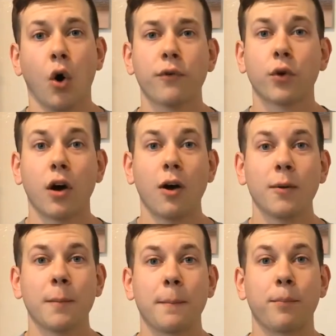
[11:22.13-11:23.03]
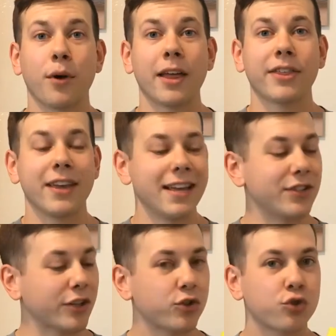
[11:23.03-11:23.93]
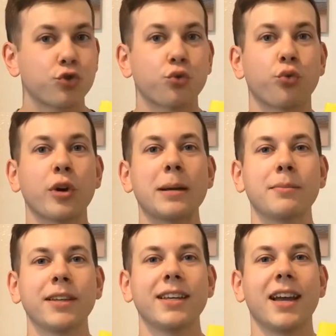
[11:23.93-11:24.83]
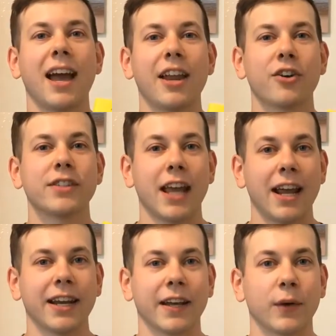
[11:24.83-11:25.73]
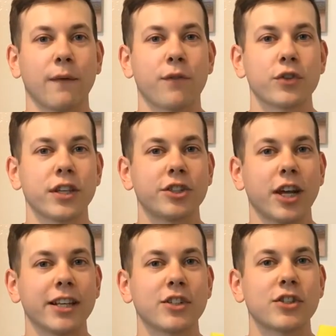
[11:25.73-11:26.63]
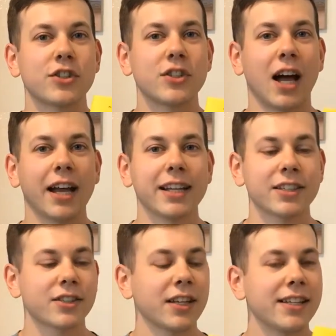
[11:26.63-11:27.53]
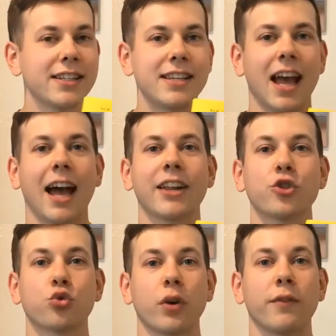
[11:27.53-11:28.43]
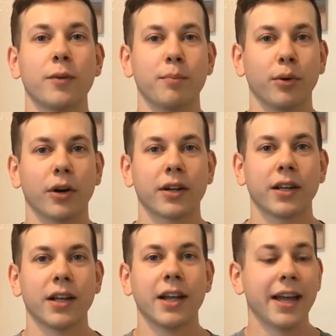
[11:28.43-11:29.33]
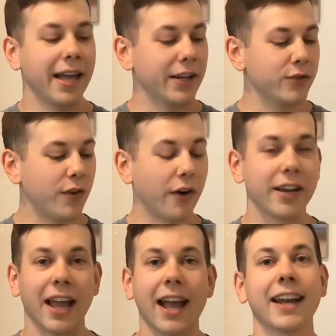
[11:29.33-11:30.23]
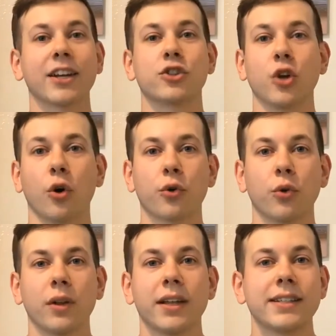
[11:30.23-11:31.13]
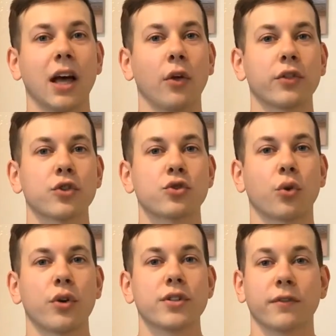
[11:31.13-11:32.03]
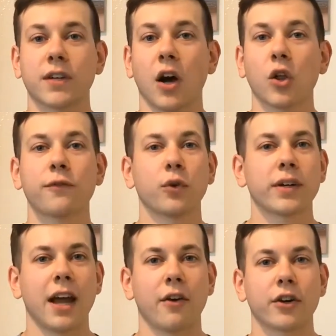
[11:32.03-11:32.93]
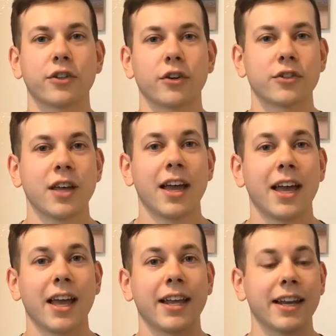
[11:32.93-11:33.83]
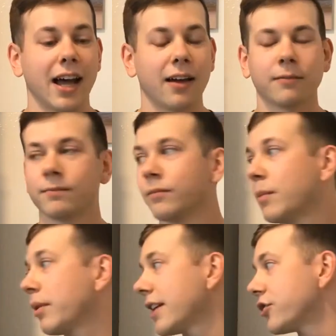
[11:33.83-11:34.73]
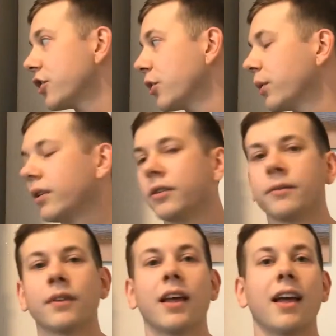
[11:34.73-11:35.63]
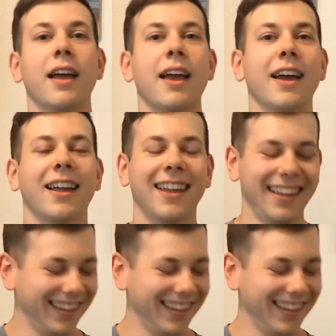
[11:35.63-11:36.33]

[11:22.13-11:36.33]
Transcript: Overall, Breath is extremely entertaining for such a science, data-driven book. It is very anecdotal, telling the stories of colorful characters, and bless you, and